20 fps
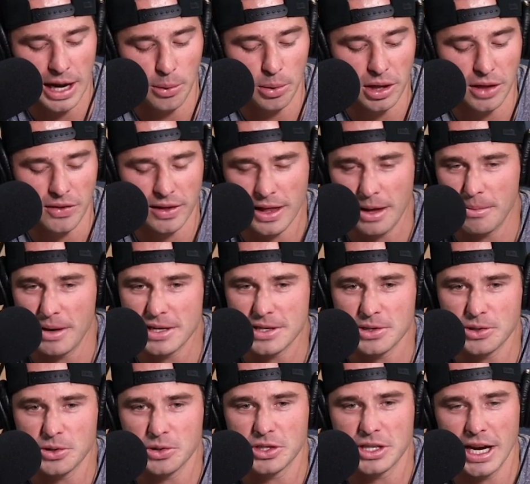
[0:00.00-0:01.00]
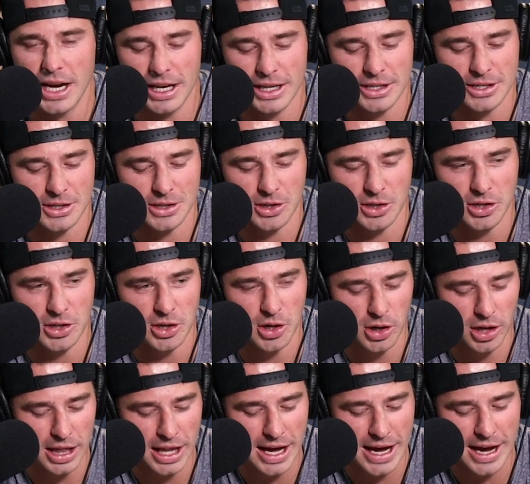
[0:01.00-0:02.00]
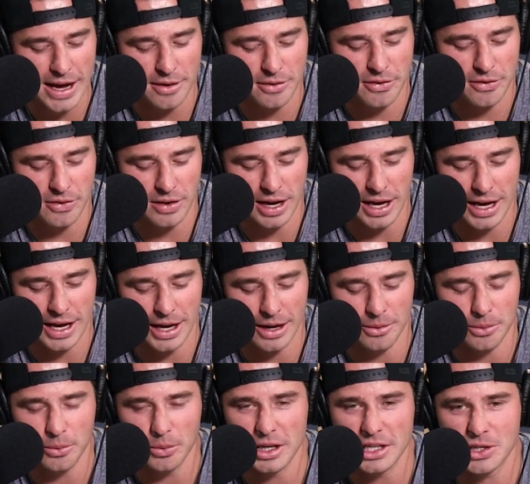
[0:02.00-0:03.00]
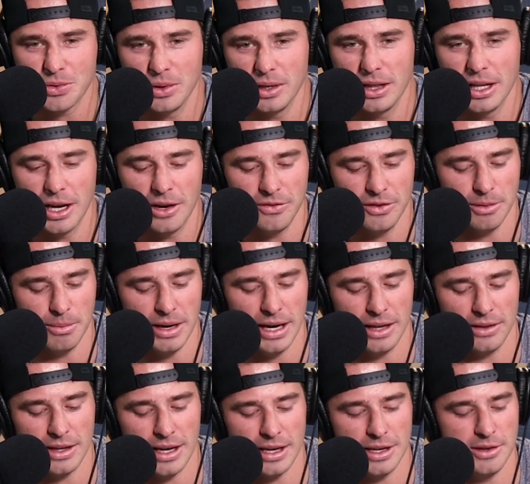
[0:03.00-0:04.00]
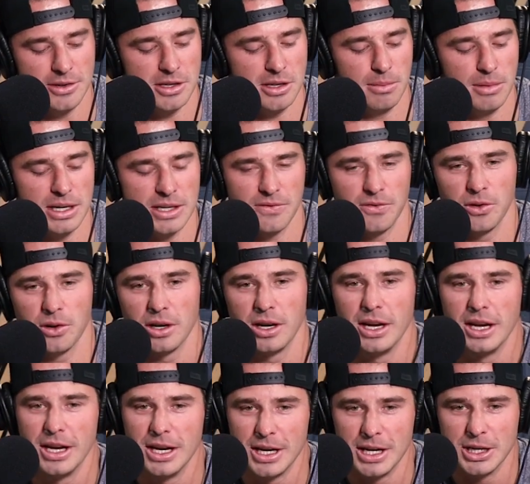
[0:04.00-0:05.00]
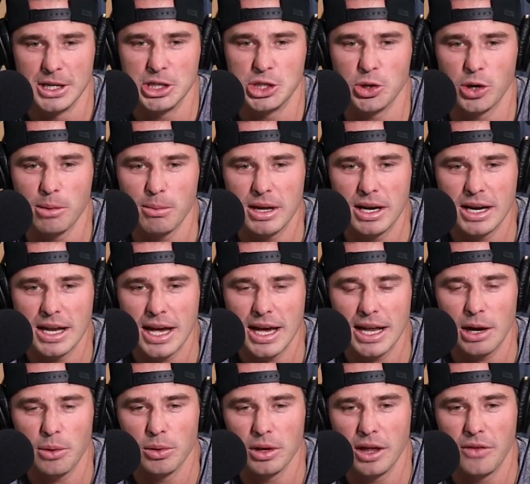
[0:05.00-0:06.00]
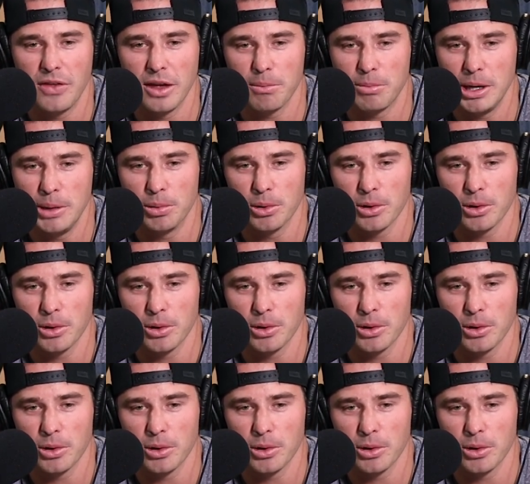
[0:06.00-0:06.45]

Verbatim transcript: I really think that message will change your life. Uh, Rich, we love you, man. Thank you so much for joining me today. And I really think